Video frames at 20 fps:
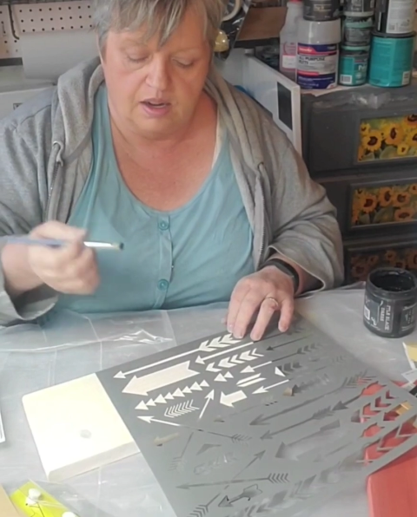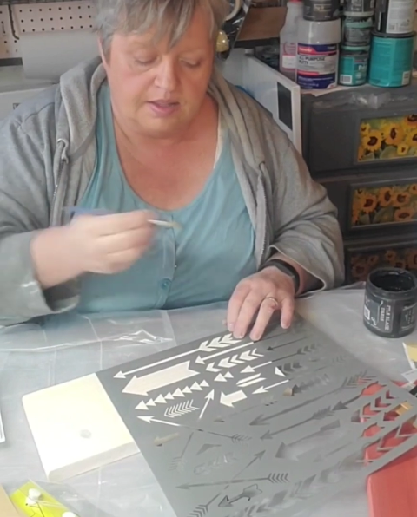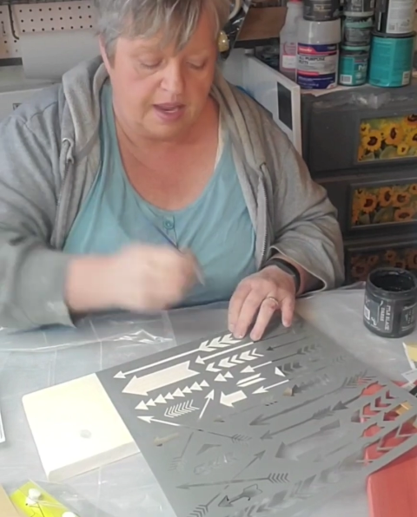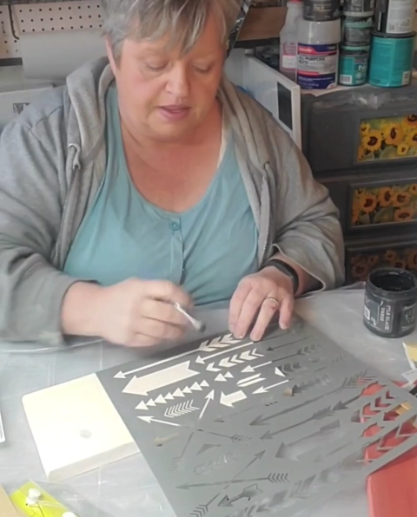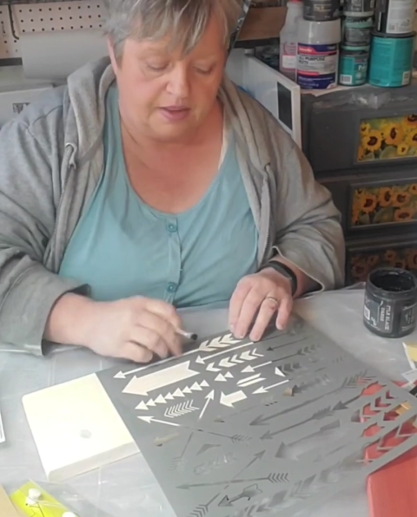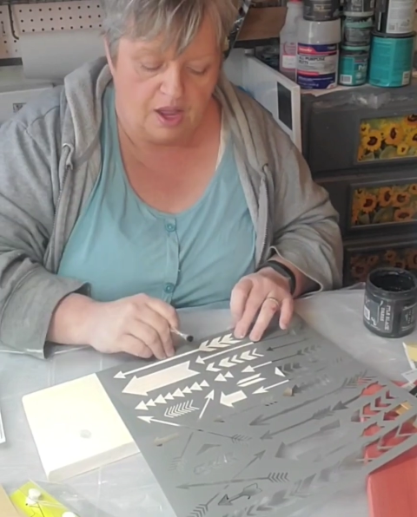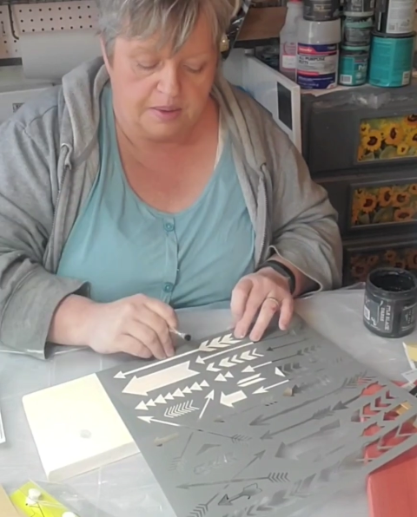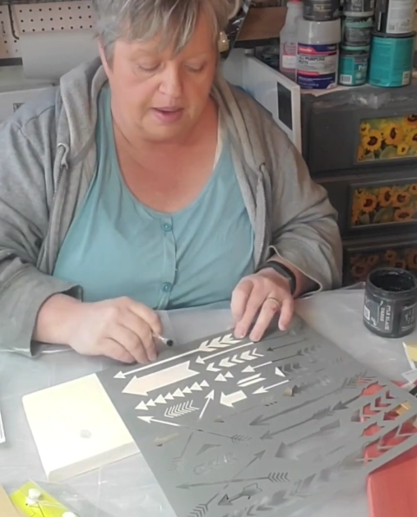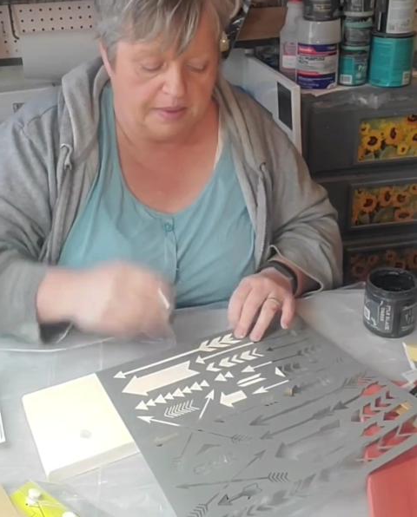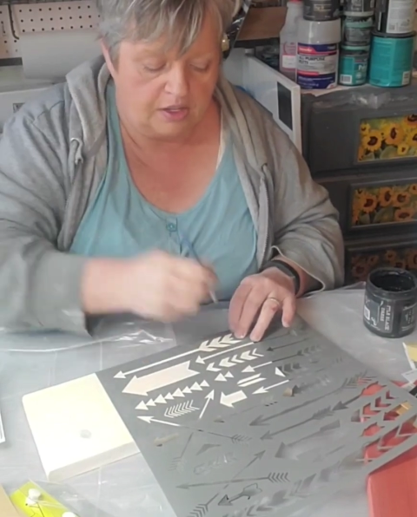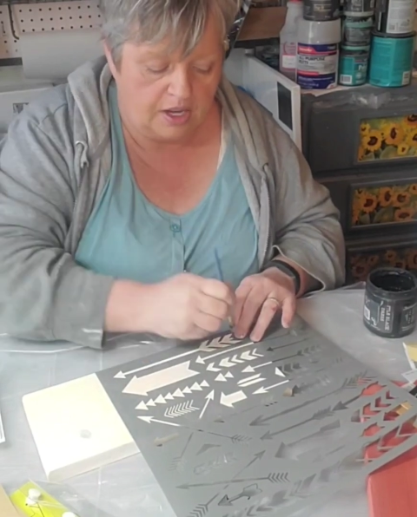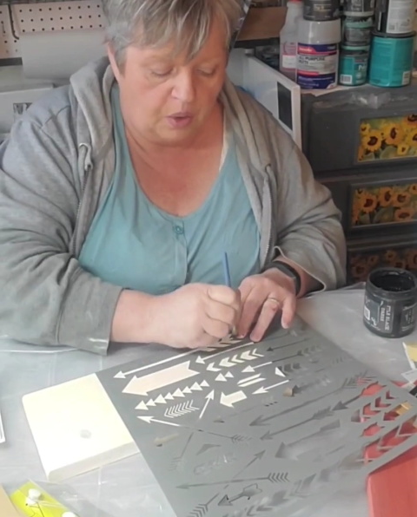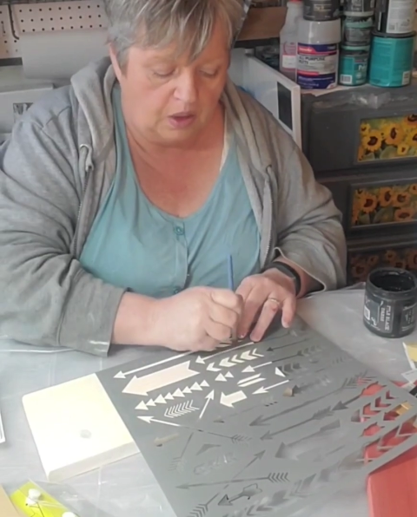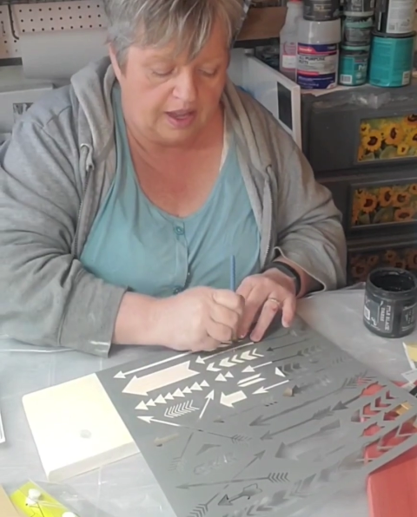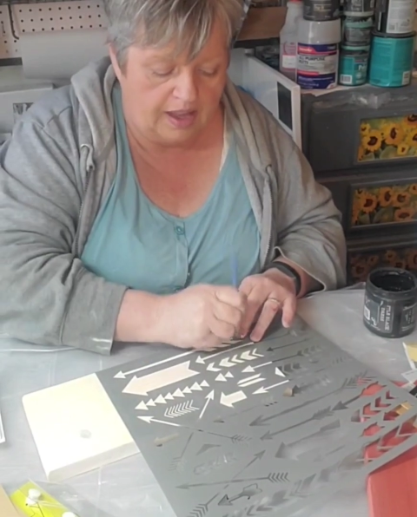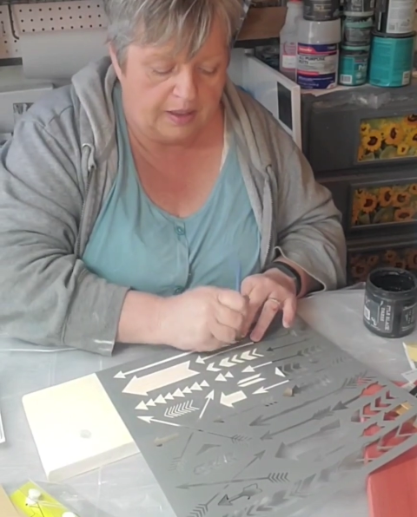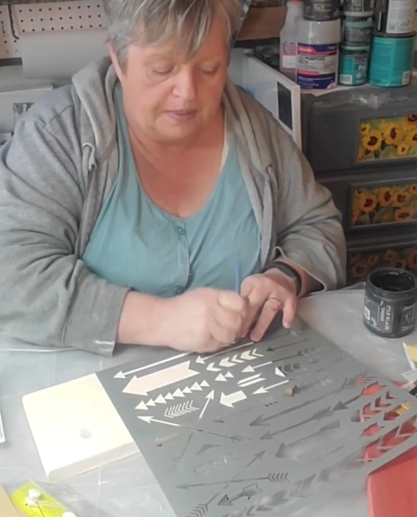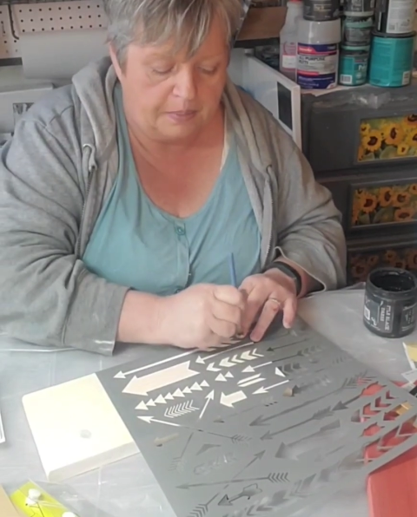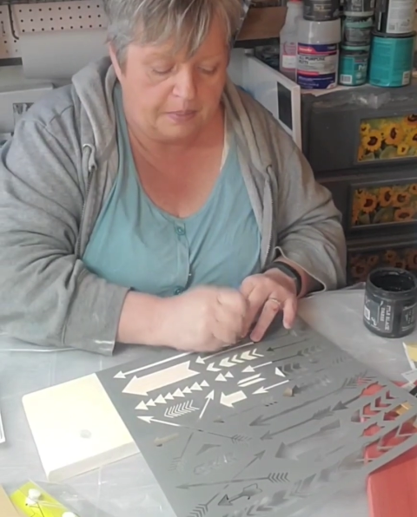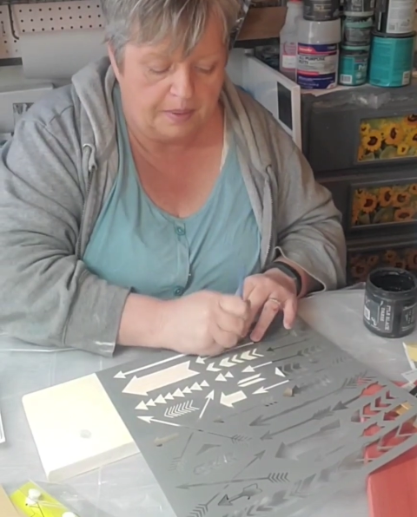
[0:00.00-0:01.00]

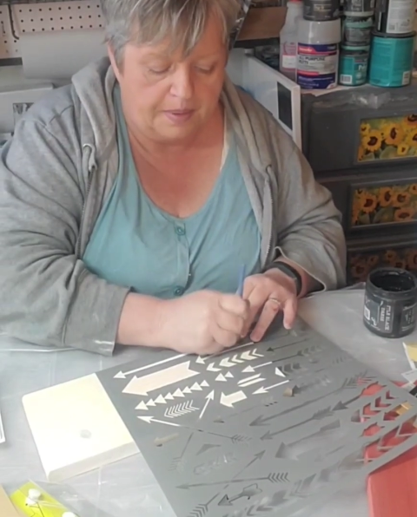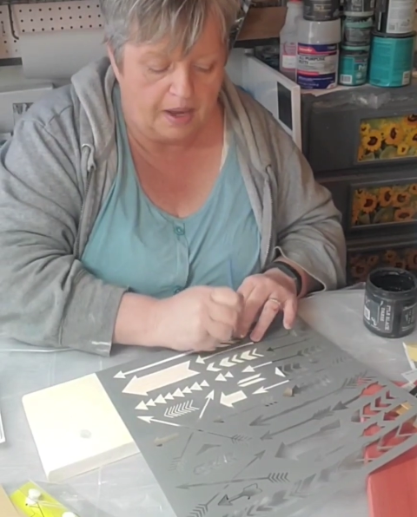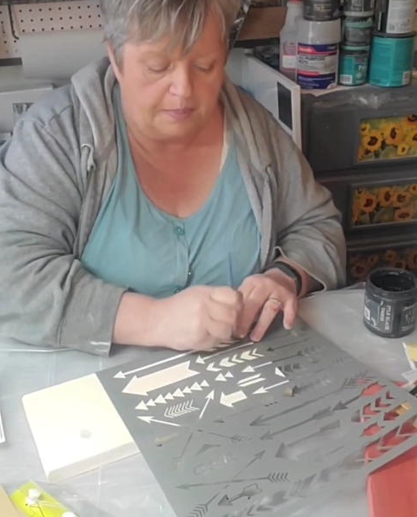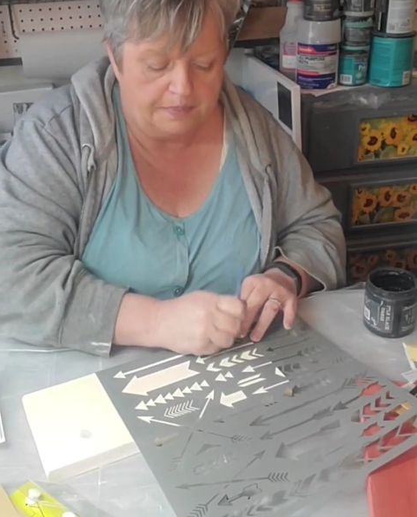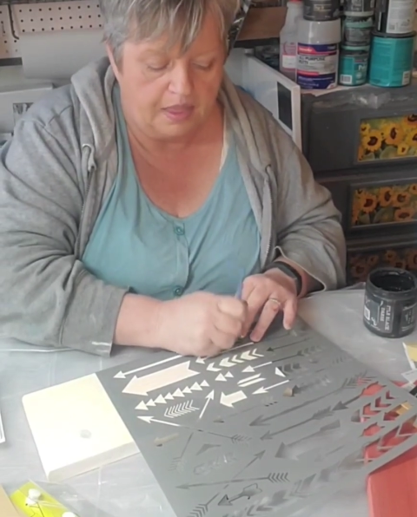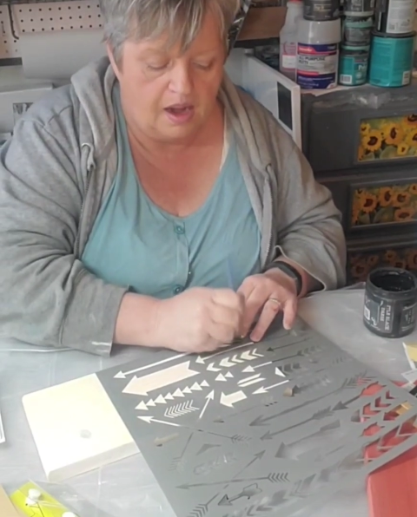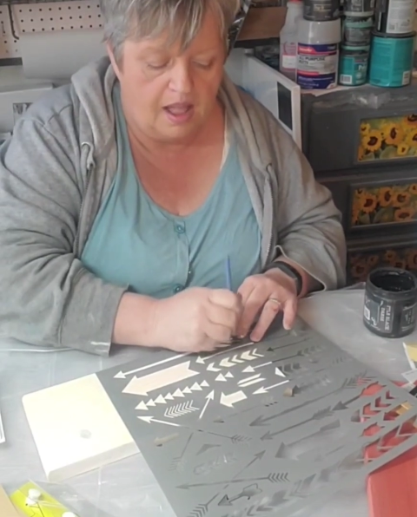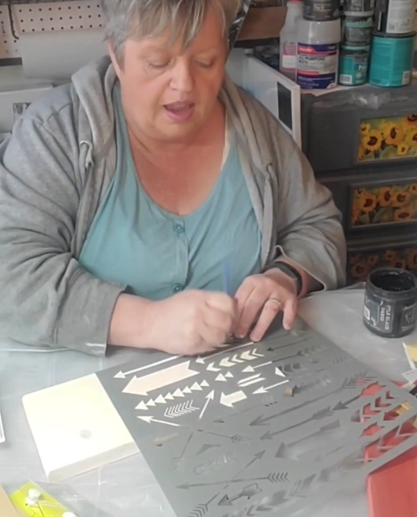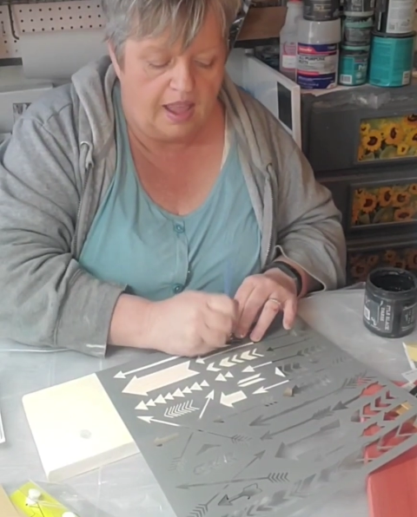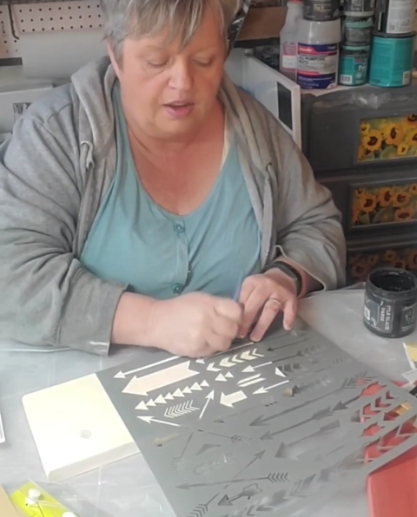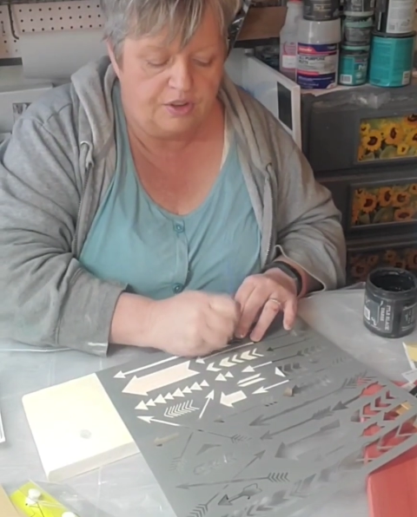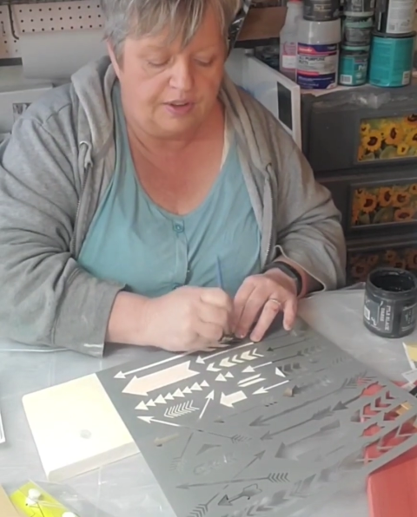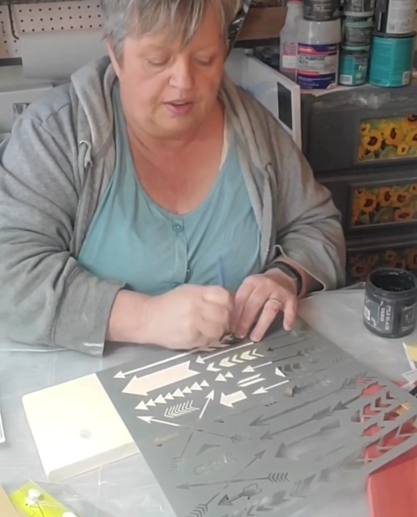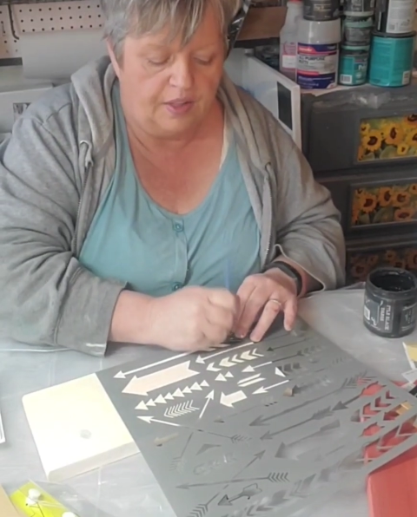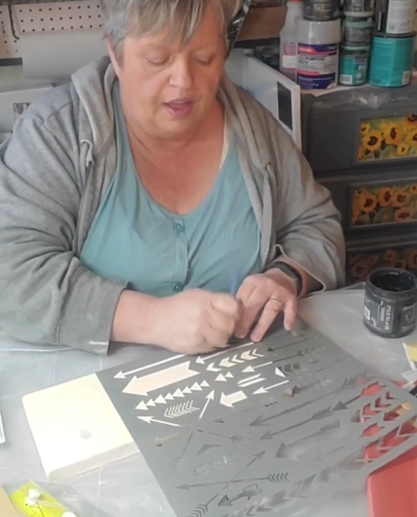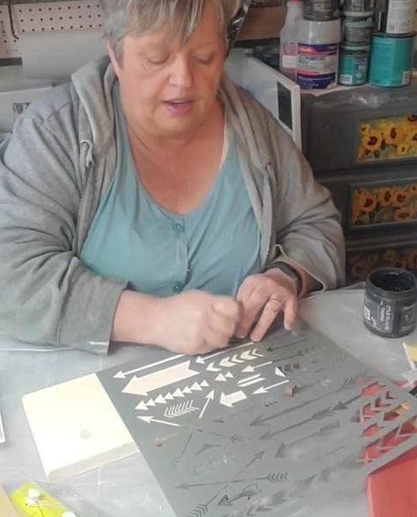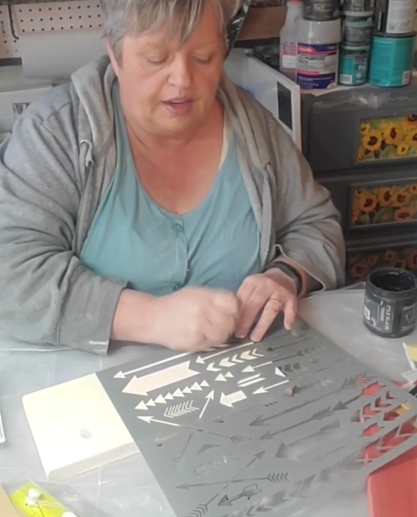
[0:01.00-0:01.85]
and this one I